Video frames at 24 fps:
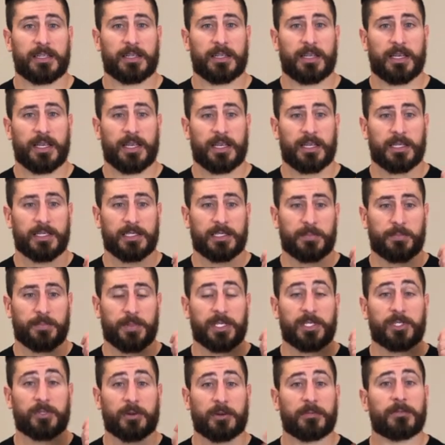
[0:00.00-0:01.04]
and be
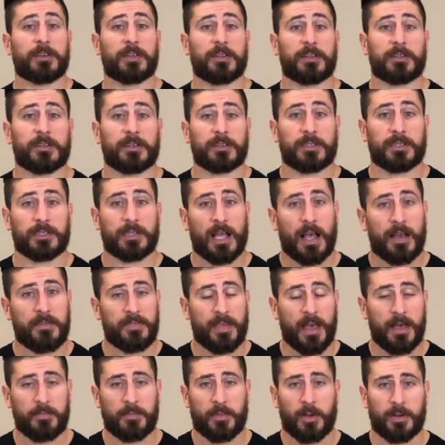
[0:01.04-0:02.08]
driven, have
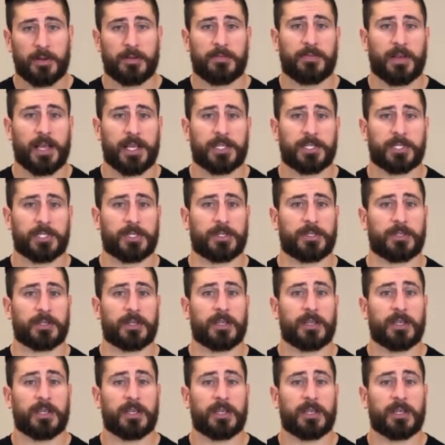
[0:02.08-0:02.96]
that motivation